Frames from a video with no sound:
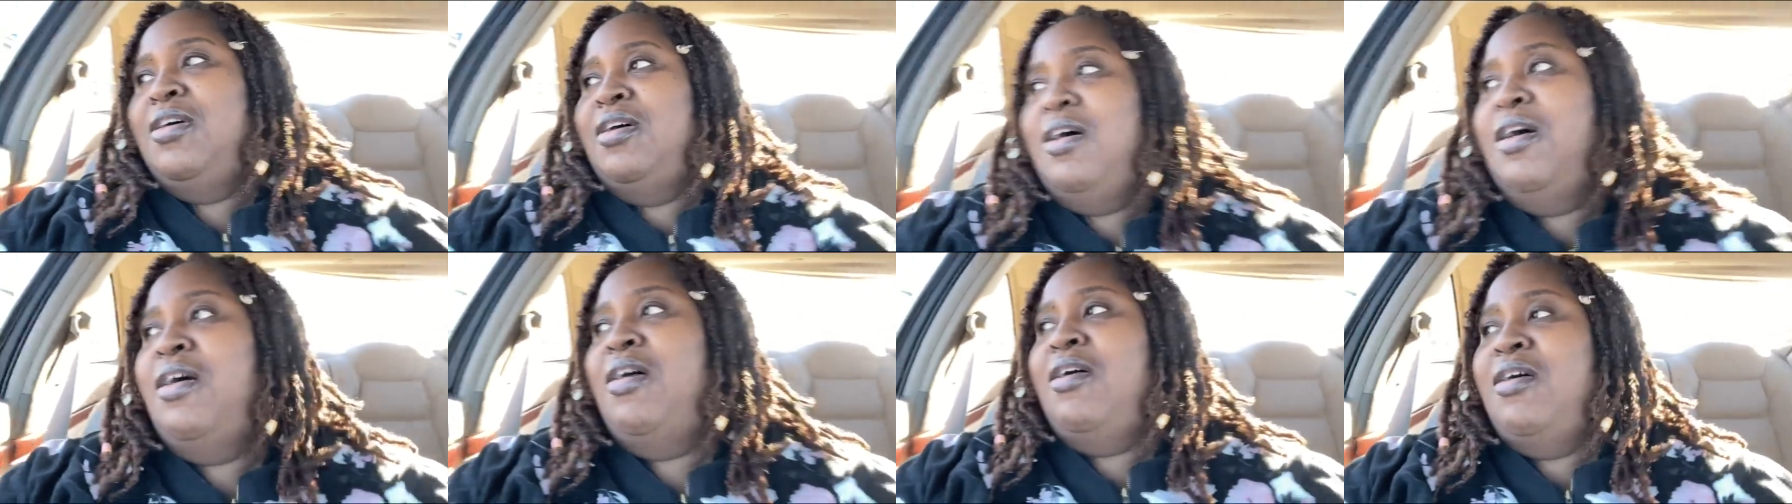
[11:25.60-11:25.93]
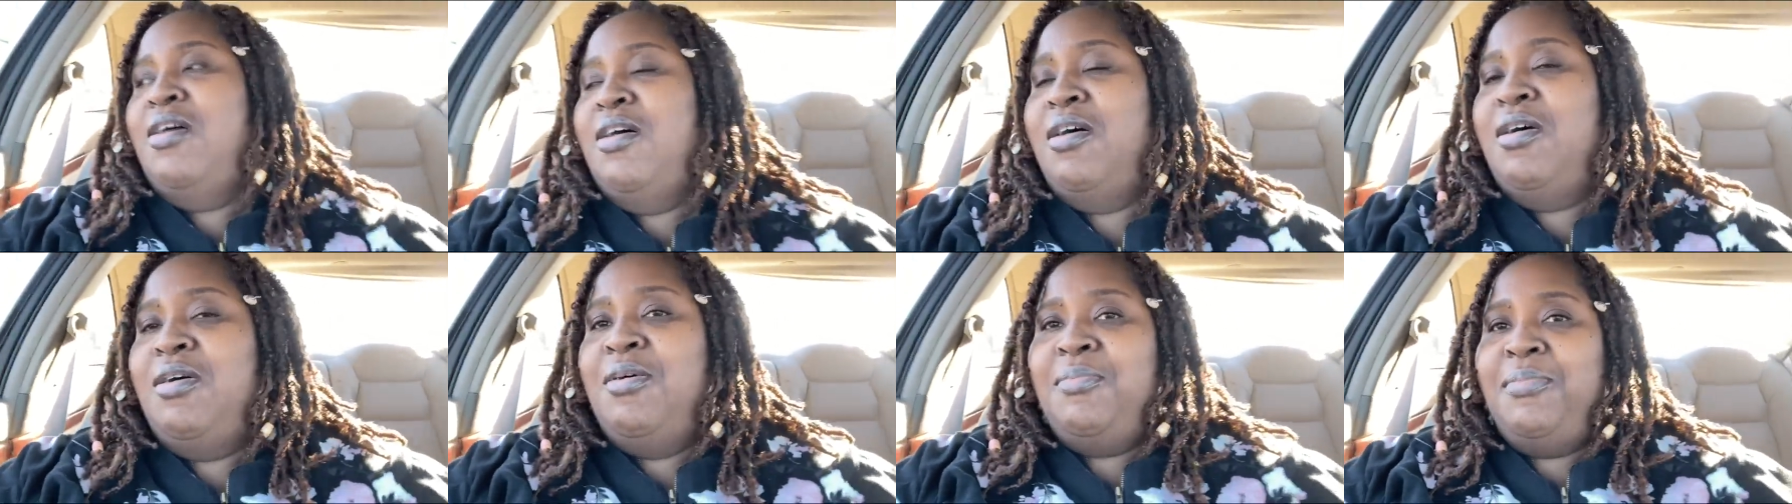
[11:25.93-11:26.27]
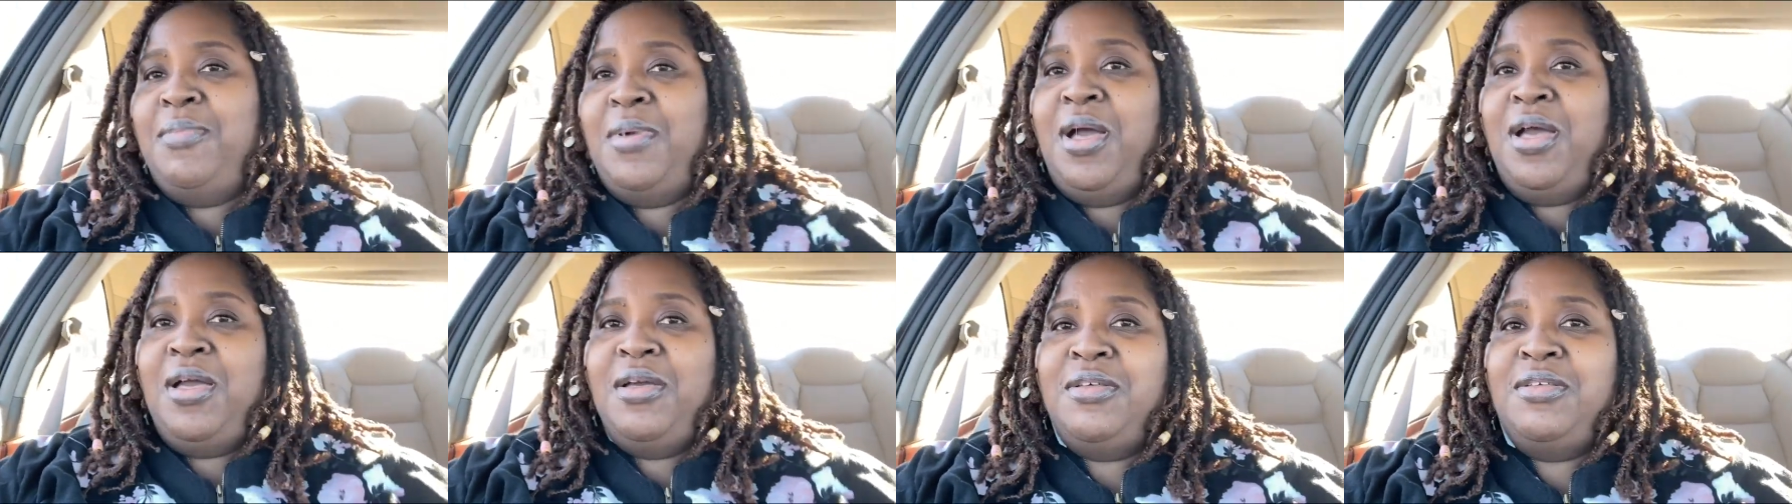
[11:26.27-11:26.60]
Oh
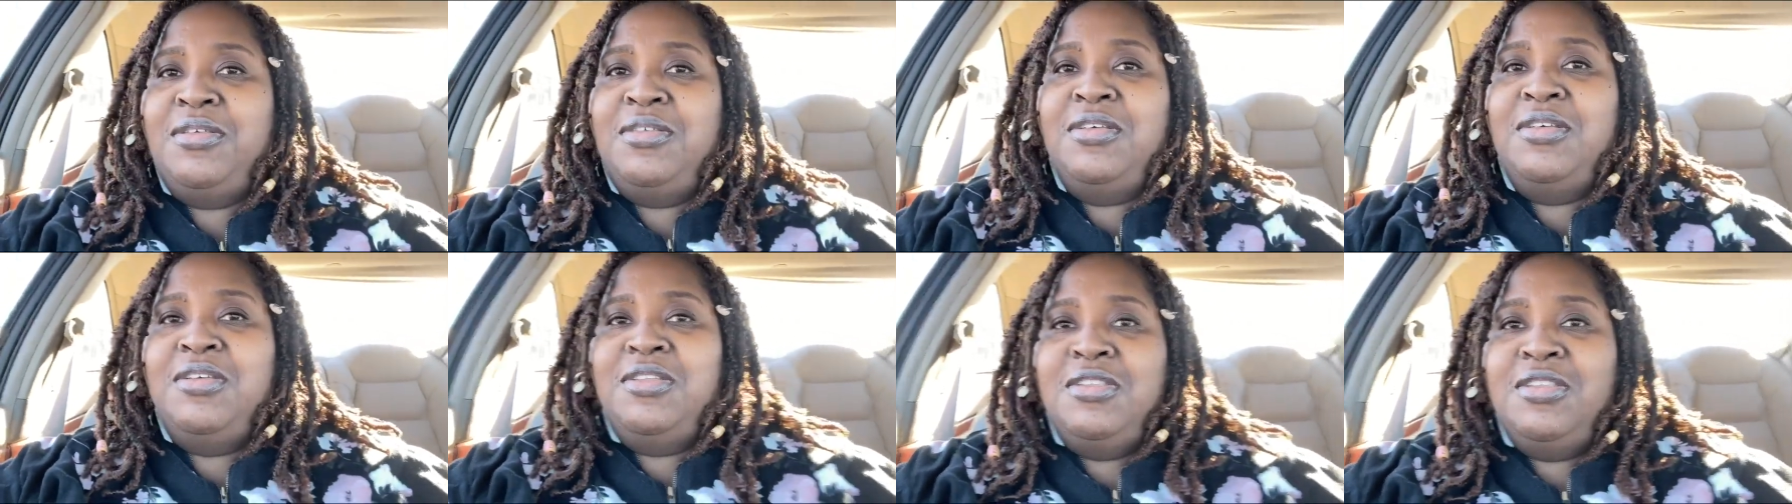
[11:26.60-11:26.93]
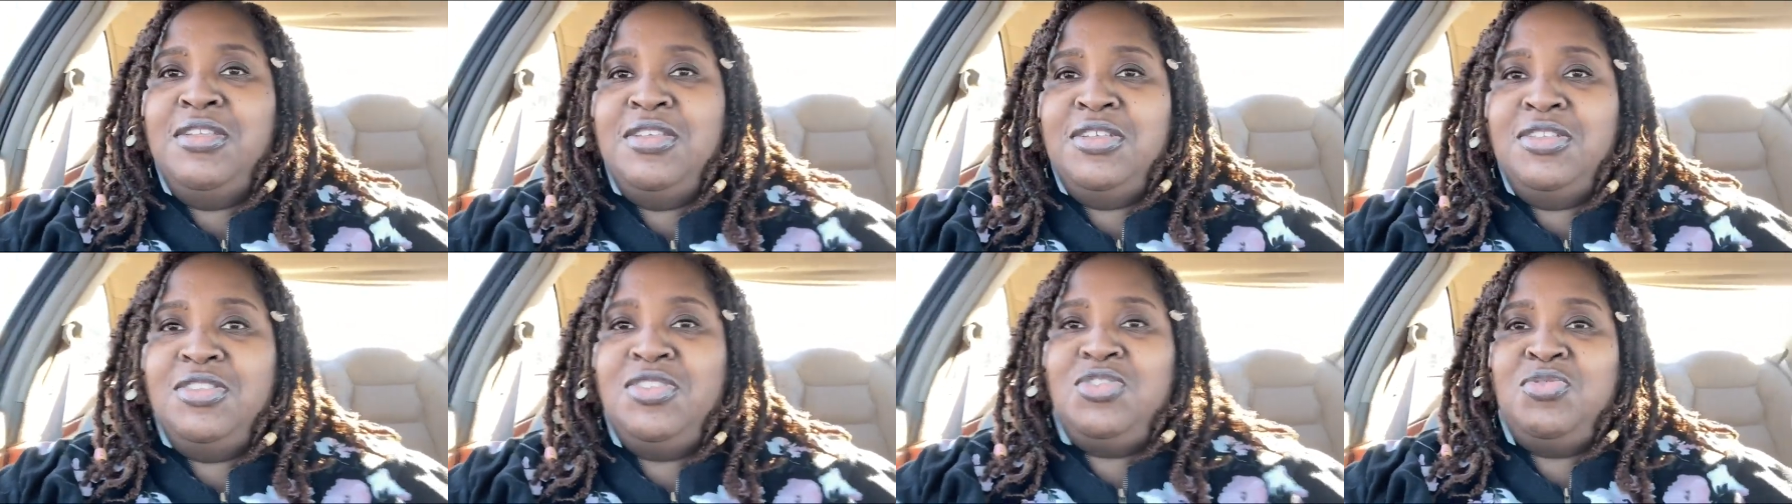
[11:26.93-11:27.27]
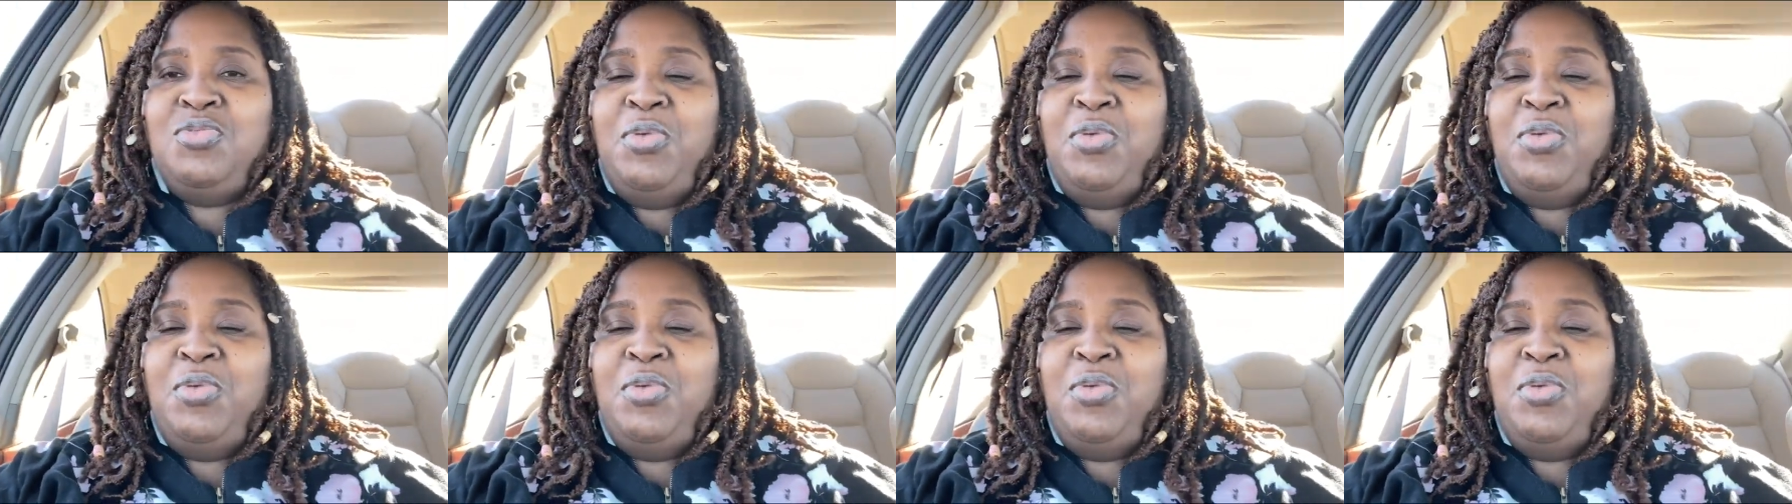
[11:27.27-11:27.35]
my goodness,